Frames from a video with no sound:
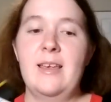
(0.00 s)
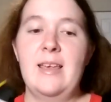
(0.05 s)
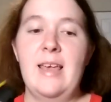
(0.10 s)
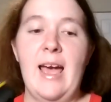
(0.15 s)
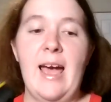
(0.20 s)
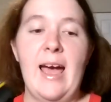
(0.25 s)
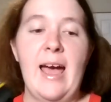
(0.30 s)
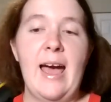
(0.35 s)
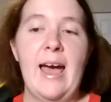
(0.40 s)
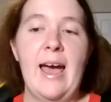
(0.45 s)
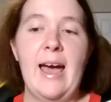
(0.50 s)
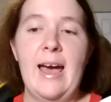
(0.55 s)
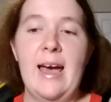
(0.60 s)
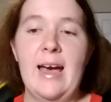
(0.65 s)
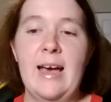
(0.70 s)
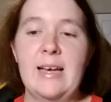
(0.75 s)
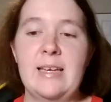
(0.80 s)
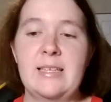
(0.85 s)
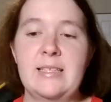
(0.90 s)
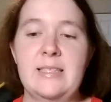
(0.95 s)

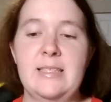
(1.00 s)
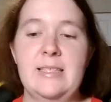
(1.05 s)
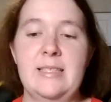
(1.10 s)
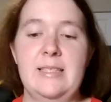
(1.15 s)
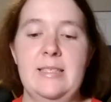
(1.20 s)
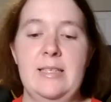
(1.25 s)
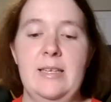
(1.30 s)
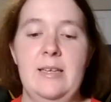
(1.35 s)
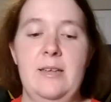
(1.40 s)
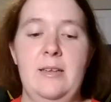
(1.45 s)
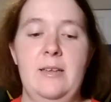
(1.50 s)
Yes!